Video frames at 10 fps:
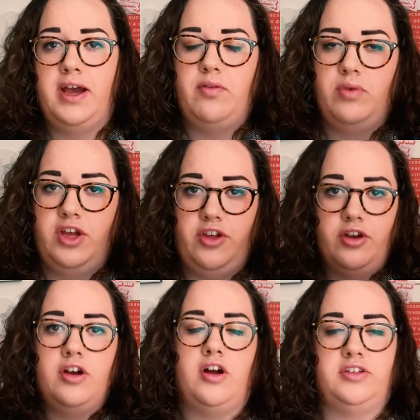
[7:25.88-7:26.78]
and what
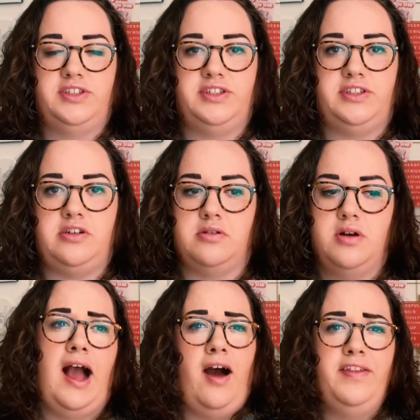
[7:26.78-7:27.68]
you're called to do,
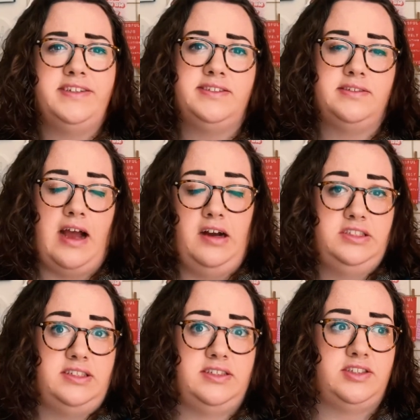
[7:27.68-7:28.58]
how does
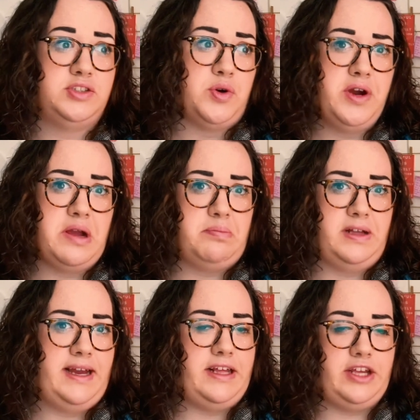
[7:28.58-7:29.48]
this story
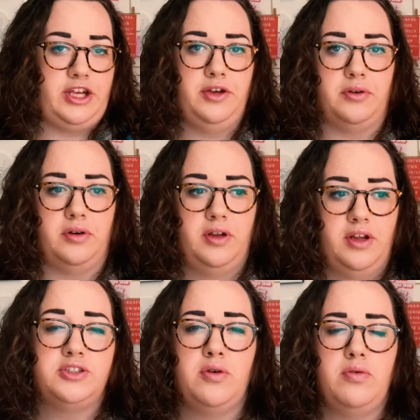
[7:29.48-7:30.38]
apply to you?
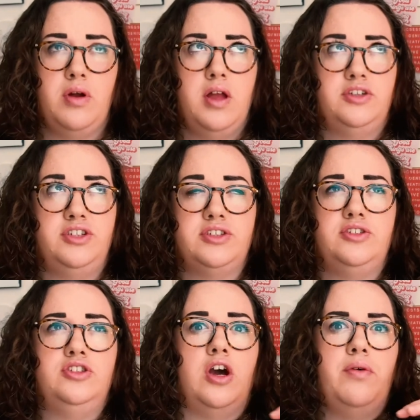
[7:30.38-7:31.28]
So just
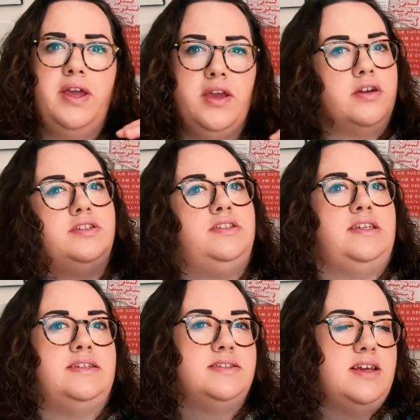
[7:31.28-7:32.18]
knowing your
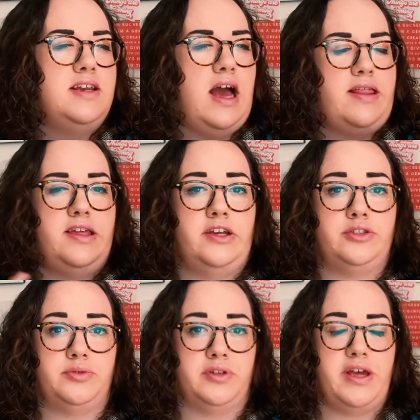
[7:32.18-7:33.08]
season, I think,
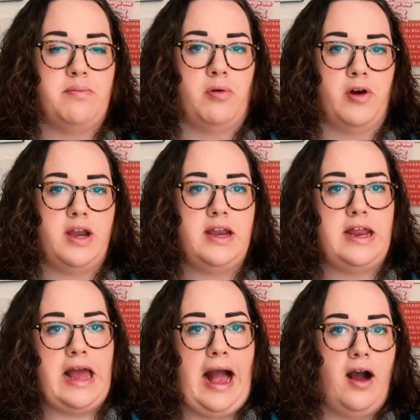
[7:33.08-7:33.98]
is really important,
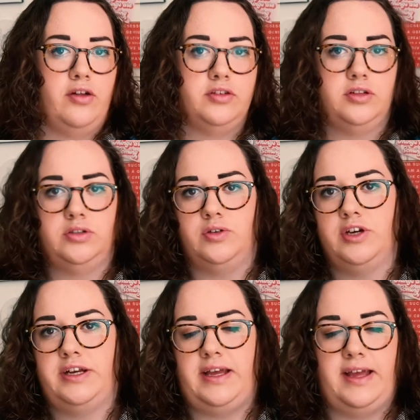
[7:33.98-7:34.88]
and how the
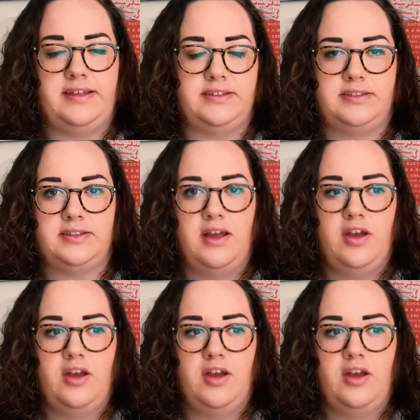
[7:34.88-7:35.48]
Lord is